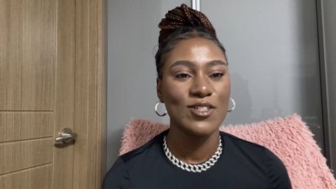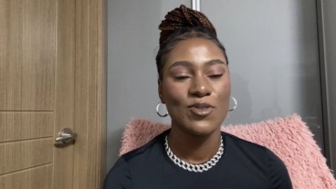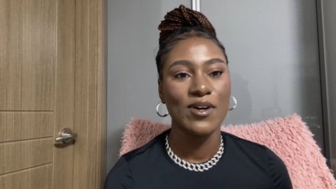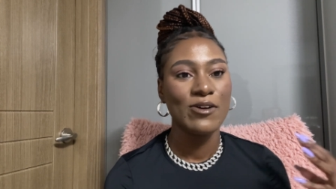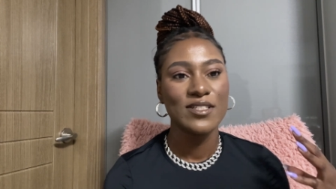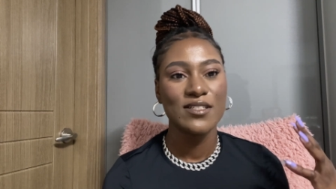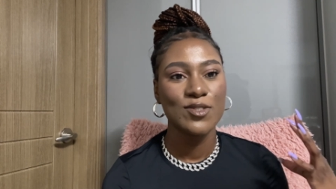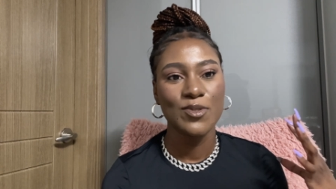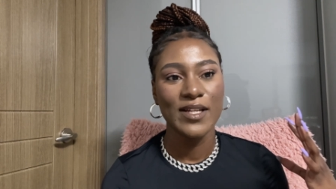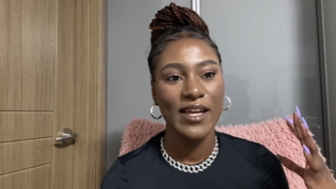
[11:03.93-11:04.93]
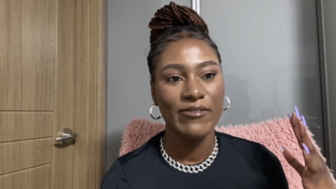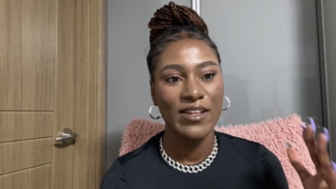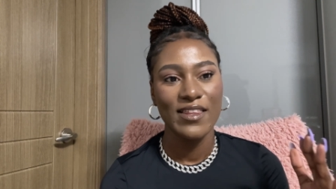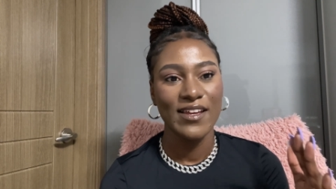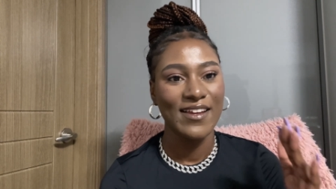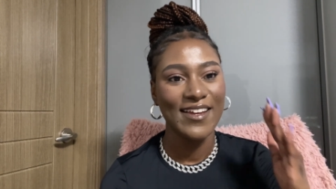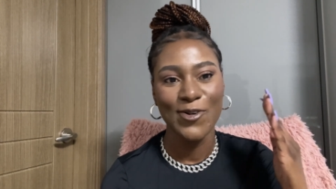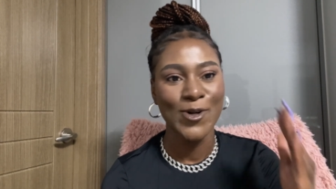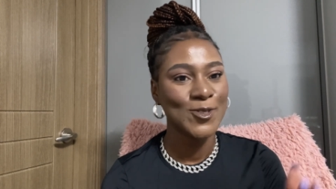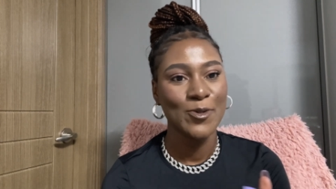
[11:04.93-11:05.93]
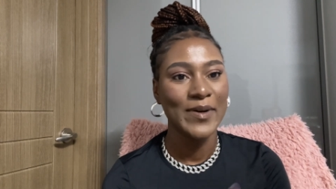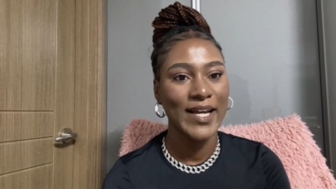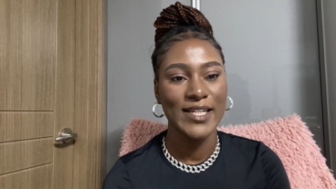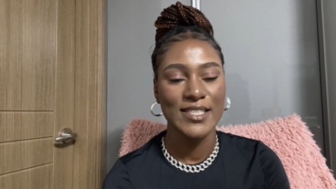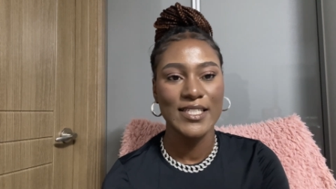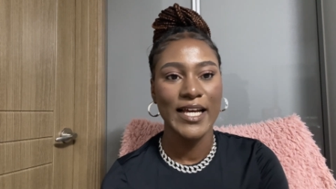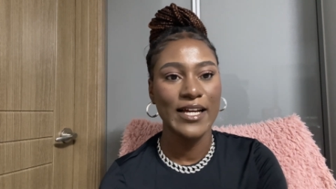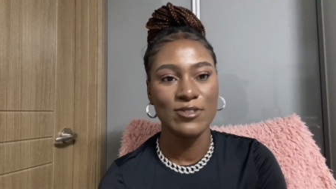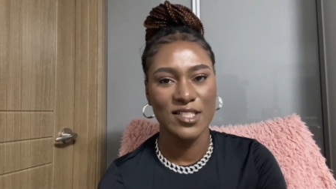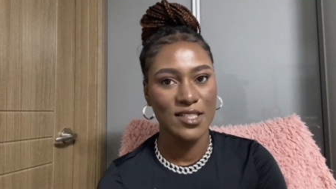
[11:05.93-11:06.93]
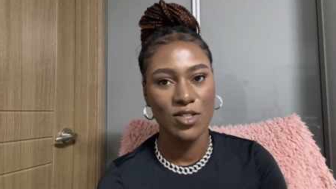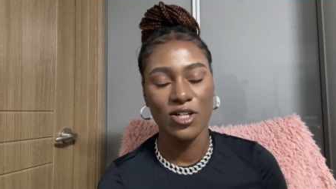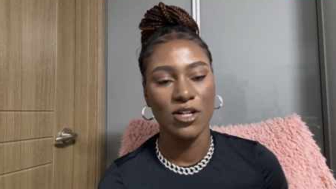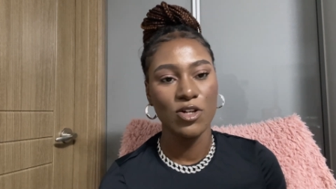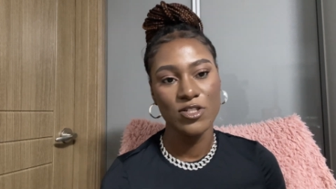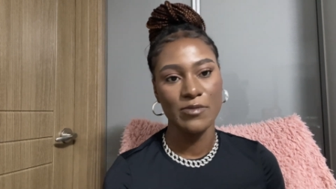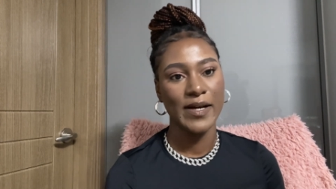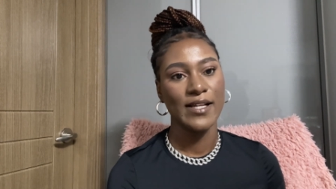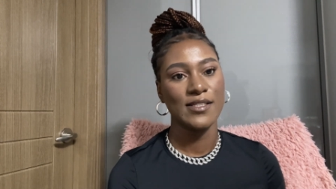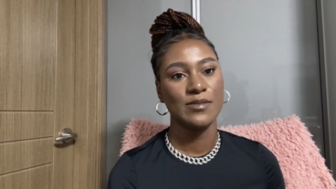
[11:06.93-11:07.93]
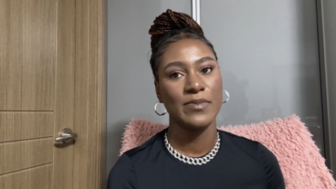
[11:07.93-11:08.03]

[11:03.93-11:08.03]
So I was just doing everything in autopilot. Like I was just on autopilot.